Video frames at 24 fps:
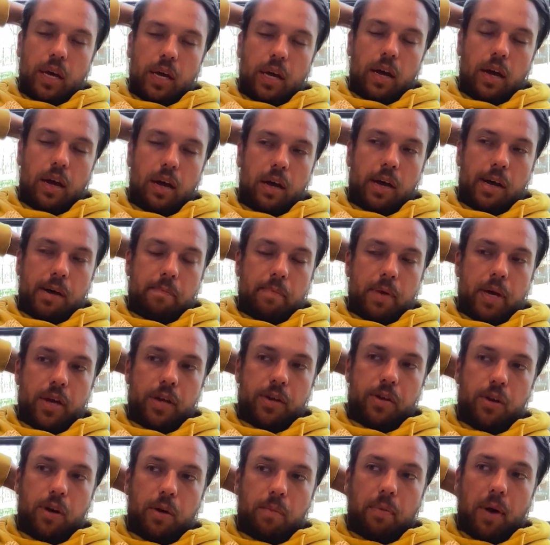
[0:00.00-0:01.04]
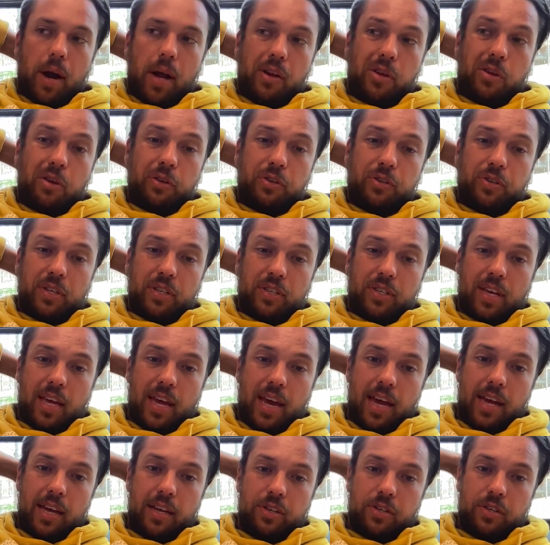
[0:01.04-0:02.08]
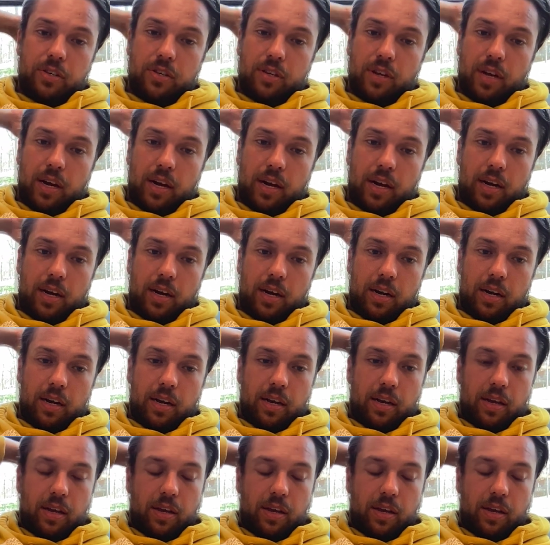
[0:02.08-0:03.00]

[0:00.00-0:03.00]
Um, you know, Brian Houston's case, uh,